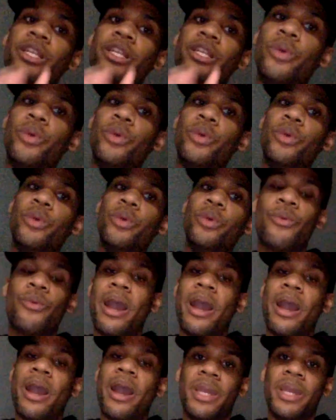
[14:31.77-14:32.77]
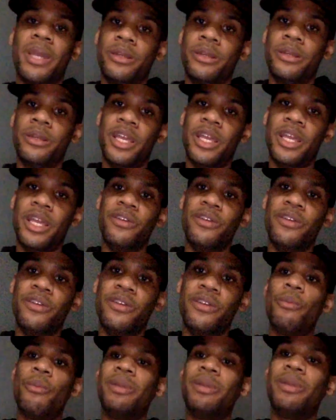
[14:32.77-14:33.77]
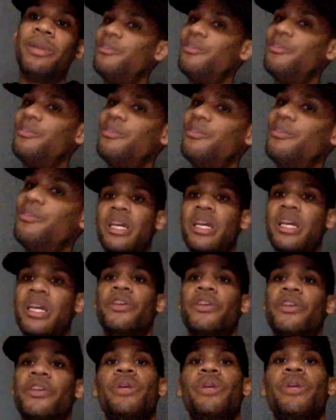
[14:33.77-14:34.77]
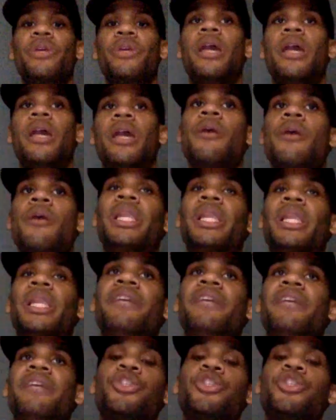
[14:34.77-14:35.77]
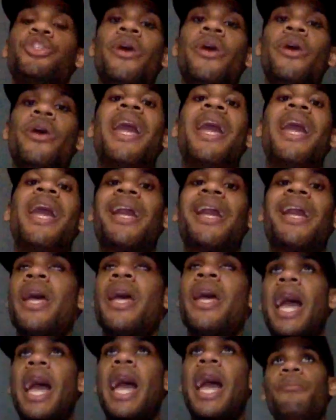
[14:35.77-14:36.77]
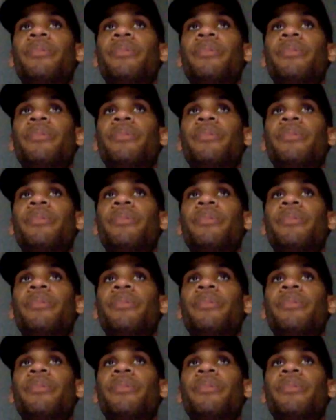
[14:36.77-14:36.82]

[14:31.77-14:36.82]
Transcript: weak people around me. If you don't believe in yourself and you can't believe that you are I can